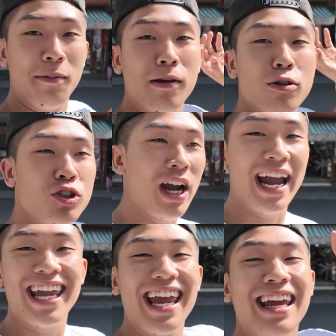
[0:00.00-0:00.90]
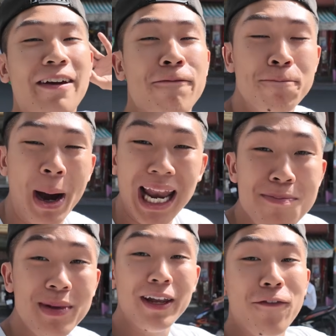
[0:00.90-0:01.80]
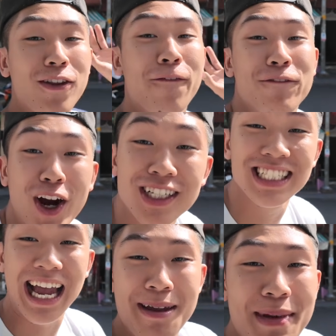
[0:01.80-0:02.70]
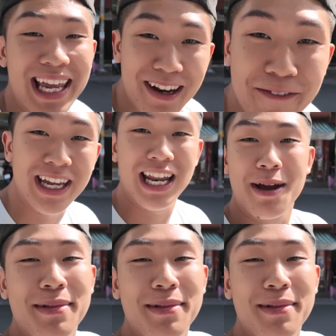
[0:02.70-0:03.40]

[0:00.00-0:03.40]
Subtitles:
And we're gonna try a banh mi for the first time in Vietnam.